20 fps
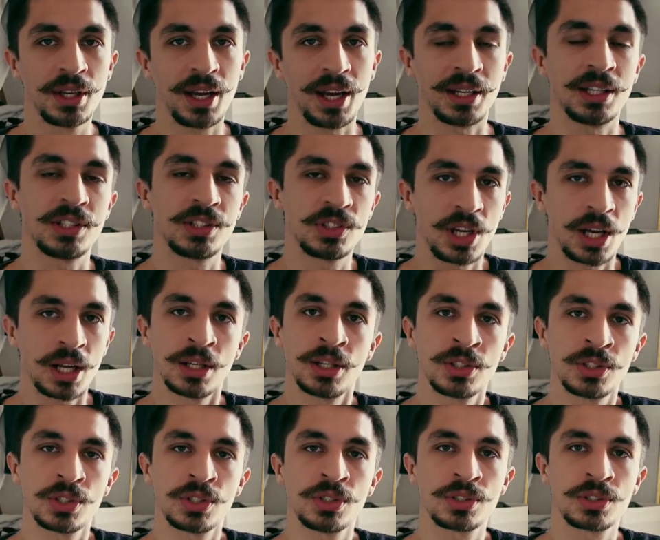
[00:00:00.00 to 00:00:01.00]
and it
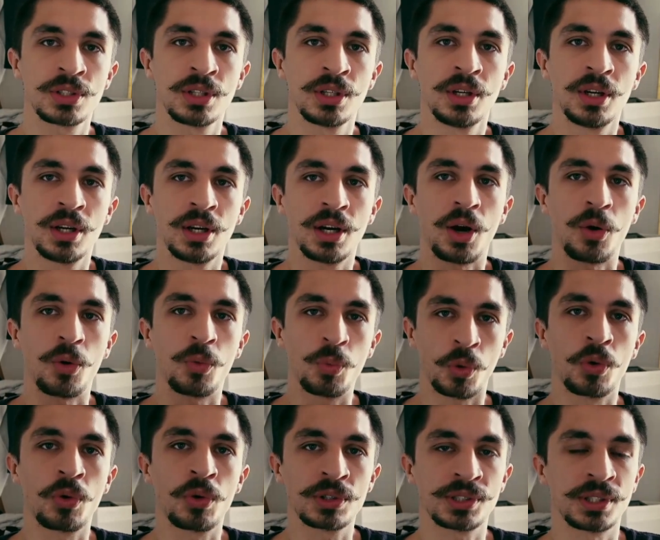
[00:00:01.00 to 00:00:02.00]
challenges our
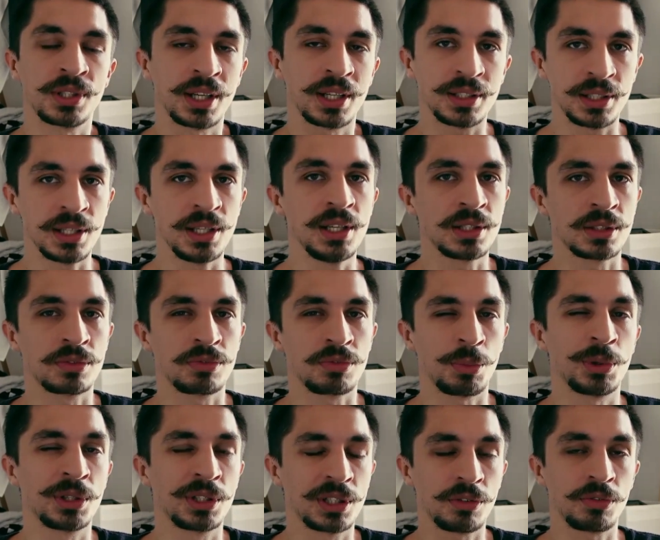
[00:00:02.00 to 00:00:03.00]
worlds and ideas
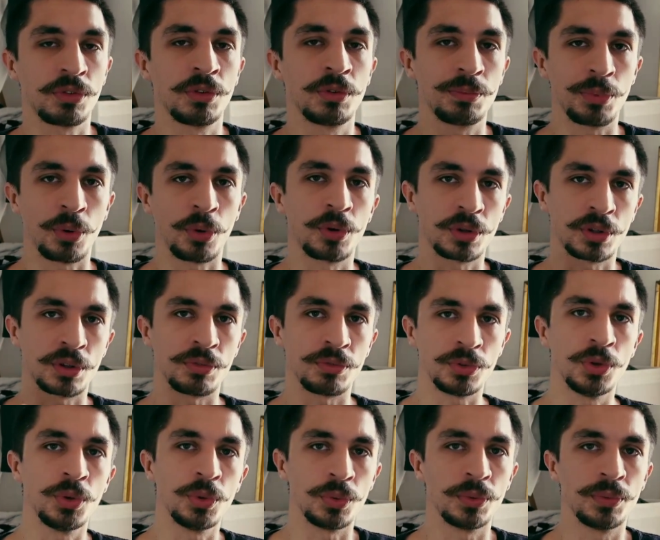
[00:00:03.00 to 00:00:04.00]
from a different point of
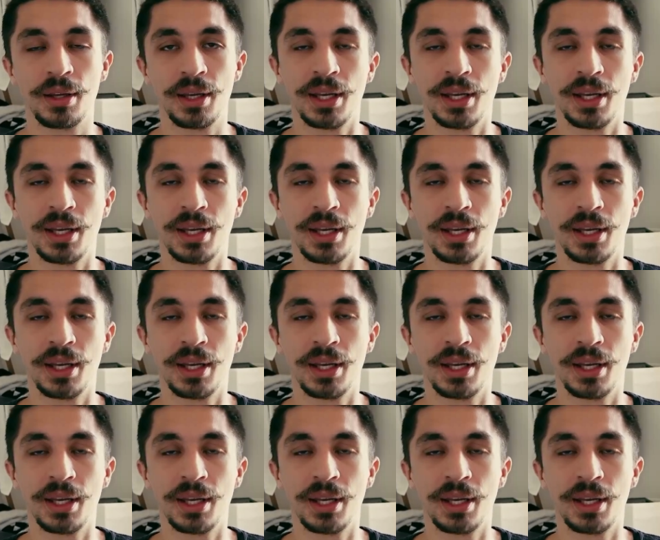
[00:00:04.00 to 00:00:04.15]
view.